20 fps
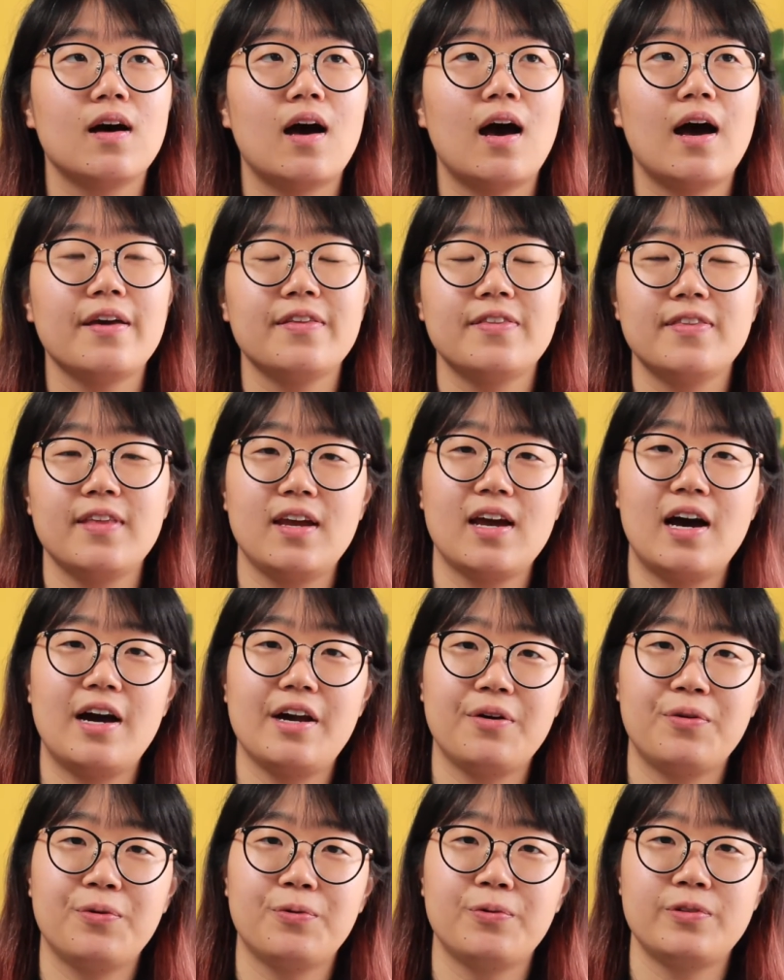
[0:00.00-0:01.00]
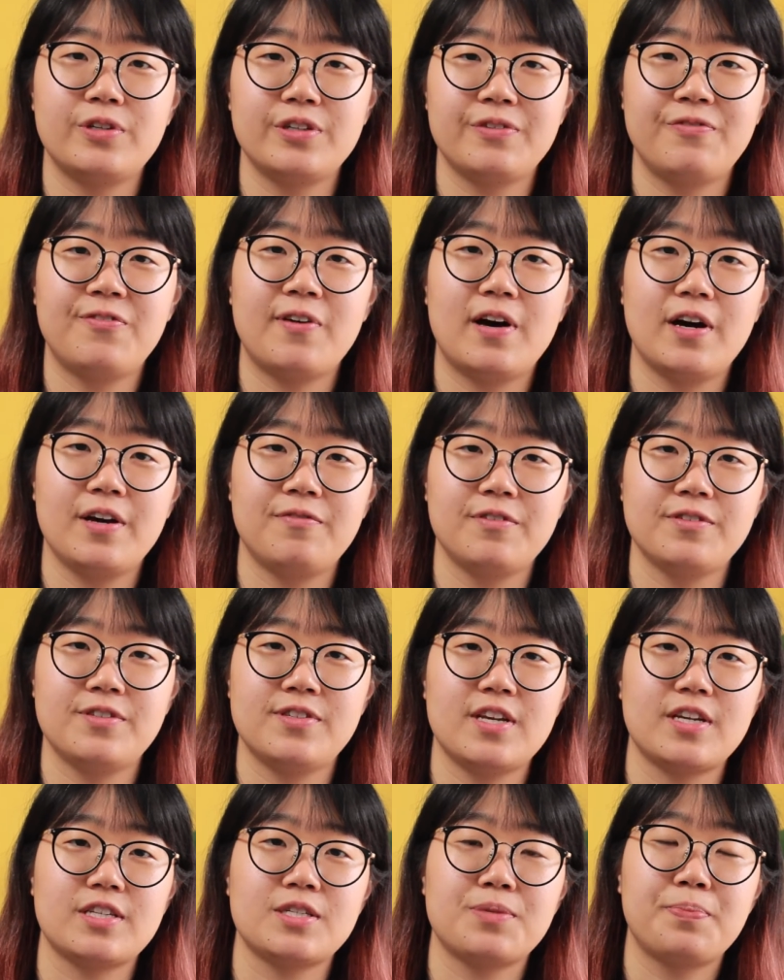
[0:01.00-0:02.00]
I think I ordered 5 or
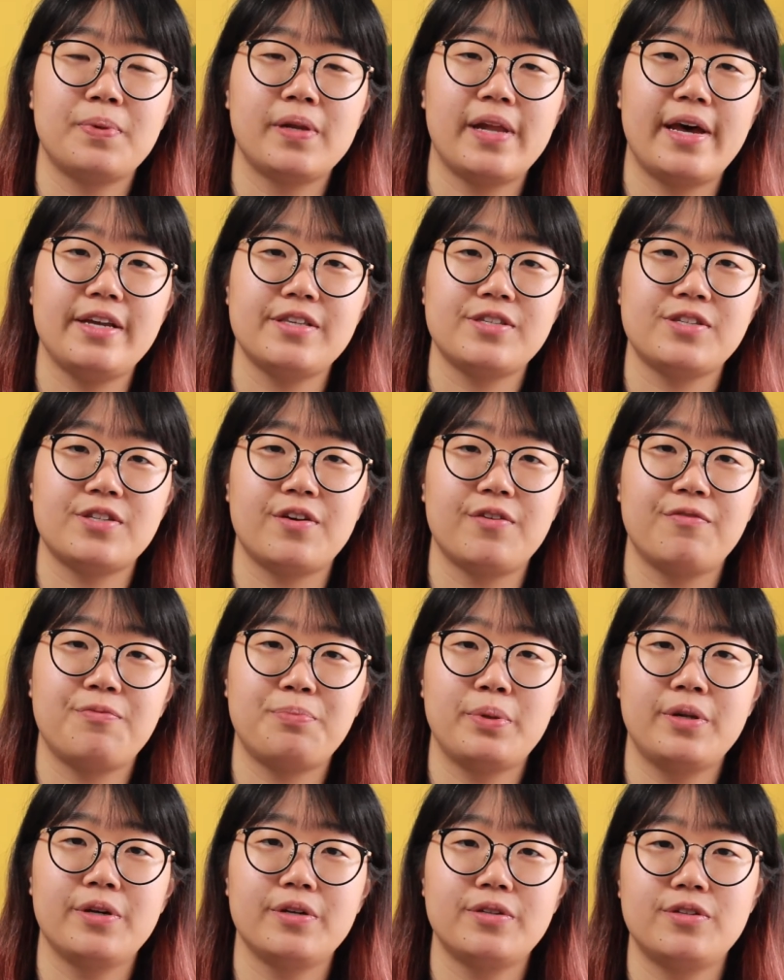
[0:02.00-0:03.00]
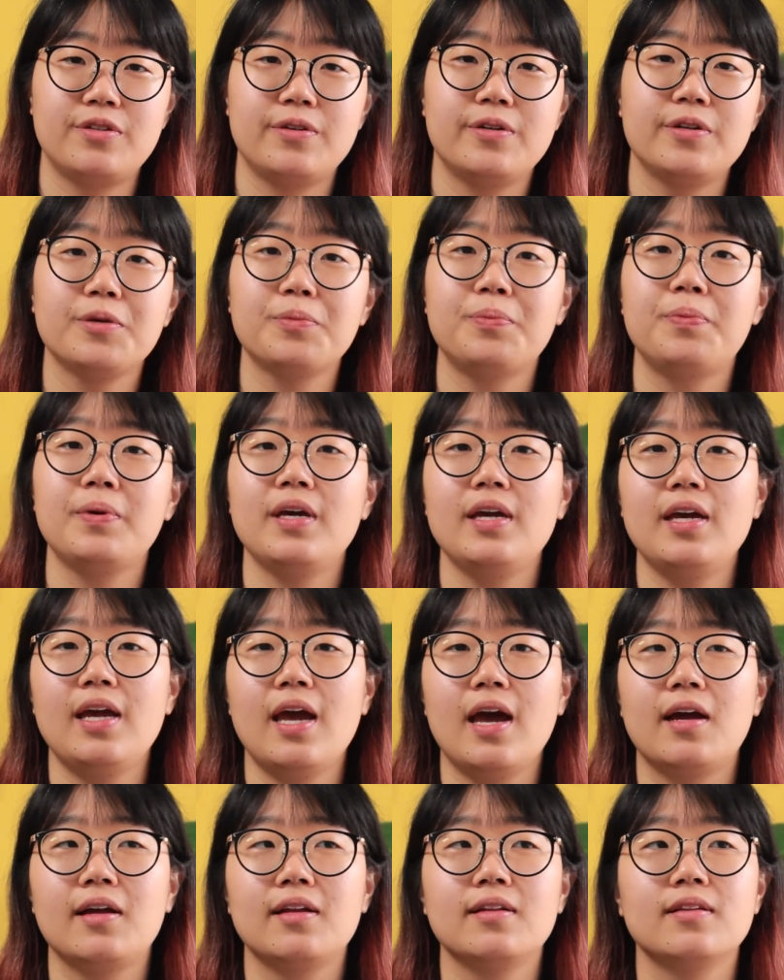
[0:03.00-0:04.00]
6 plates of Plötulopi,
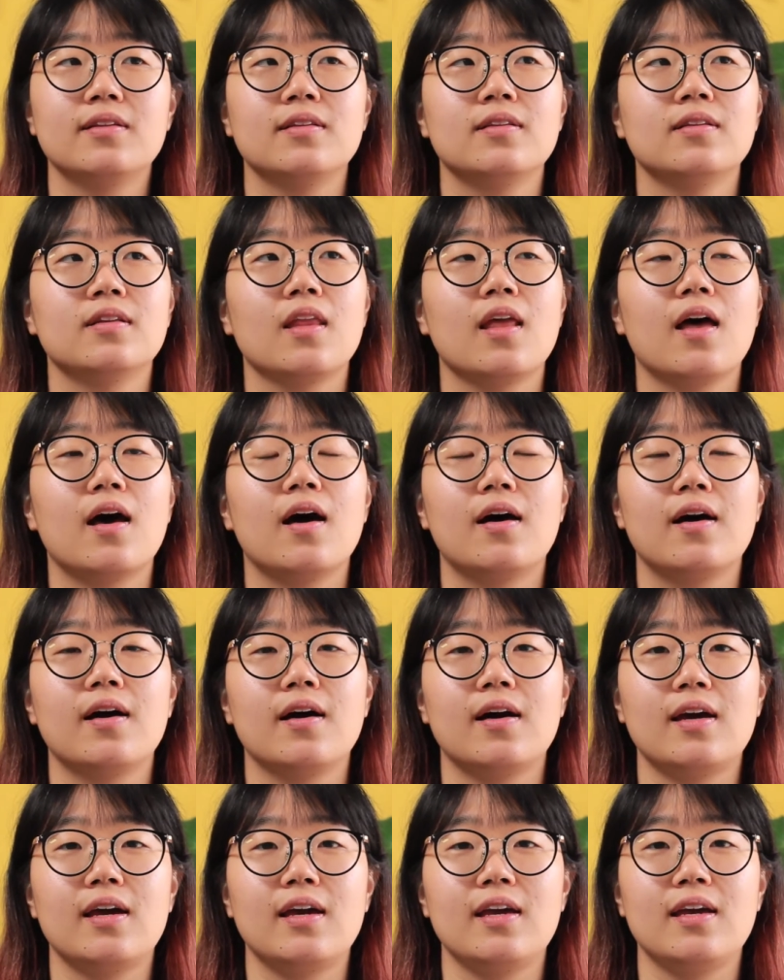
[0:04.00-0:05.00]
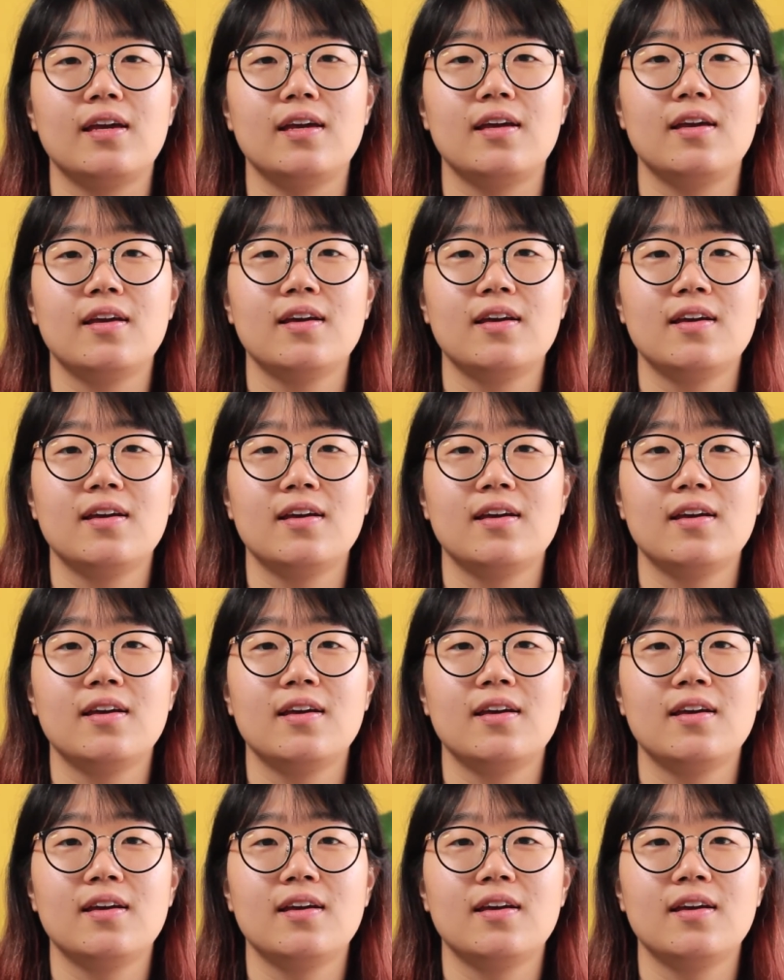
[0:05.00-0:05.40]
and I